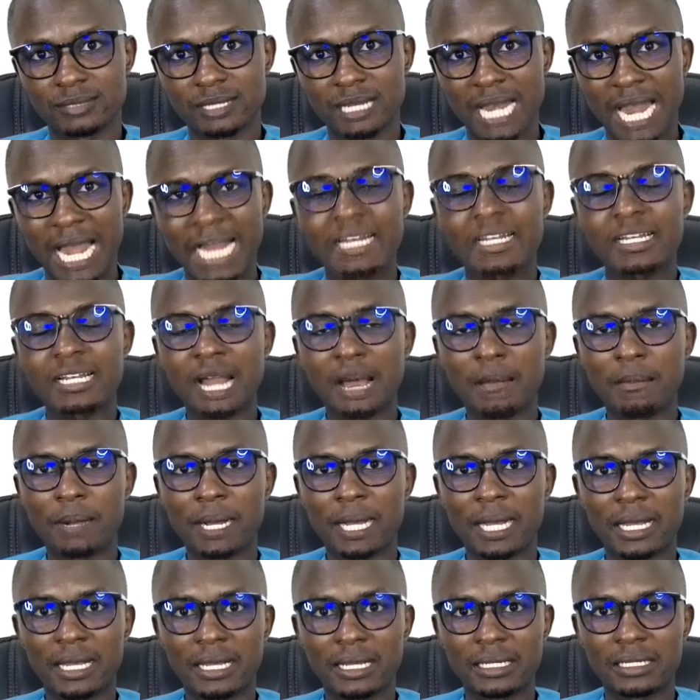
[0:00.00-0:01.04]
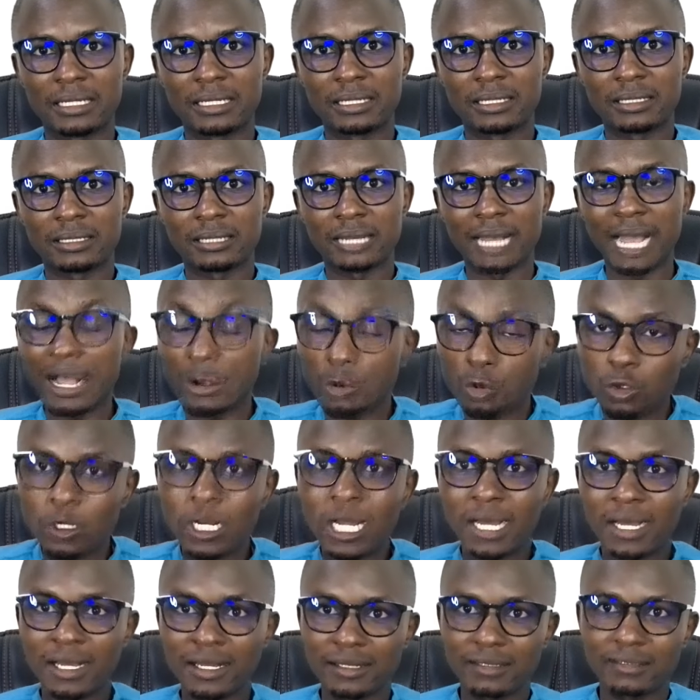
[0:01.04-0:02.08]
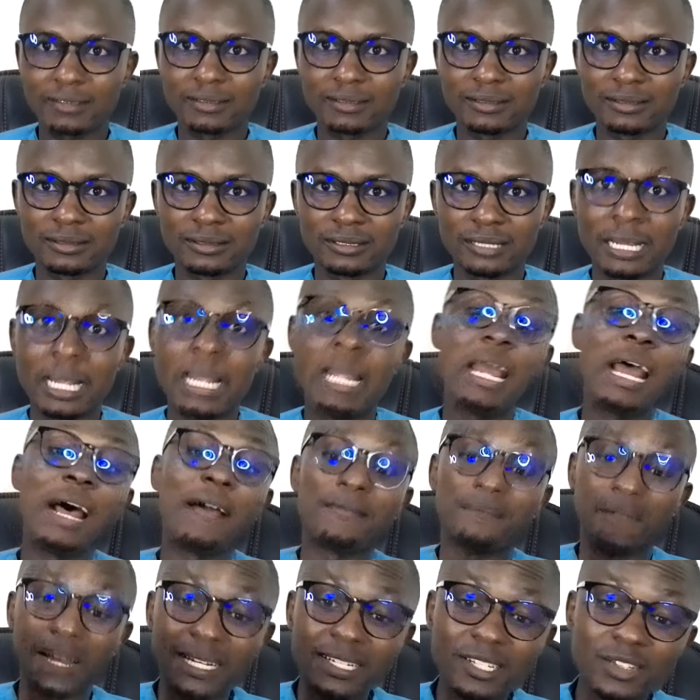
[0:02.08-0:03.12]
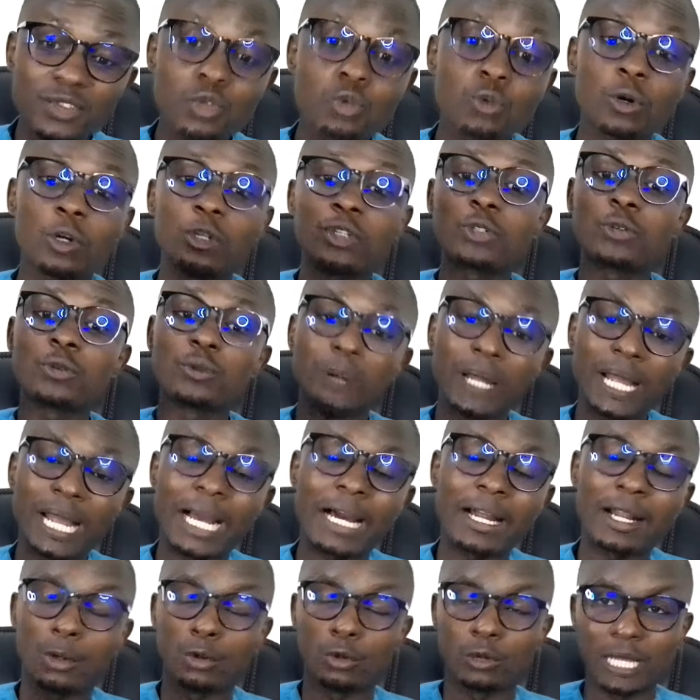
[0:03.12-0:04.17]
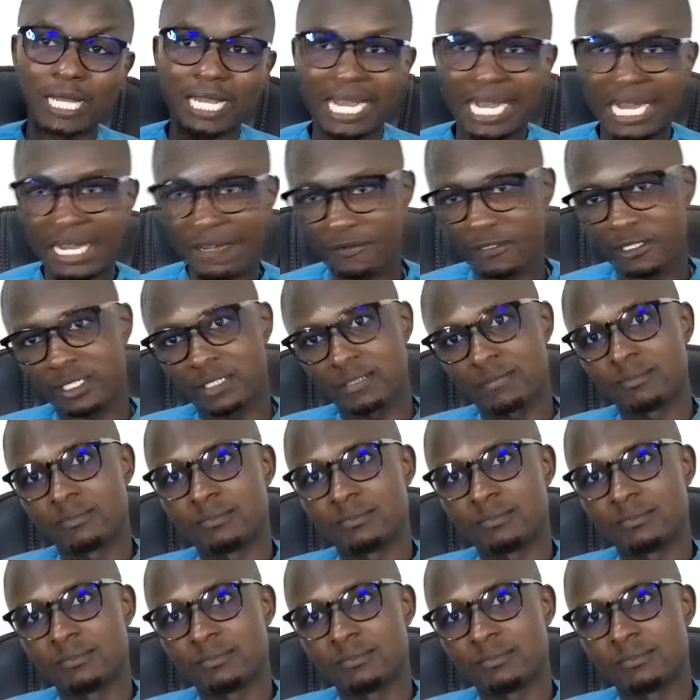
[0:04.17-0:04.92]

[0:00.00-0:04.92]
land number. Hakuna. And that is what we are looking after.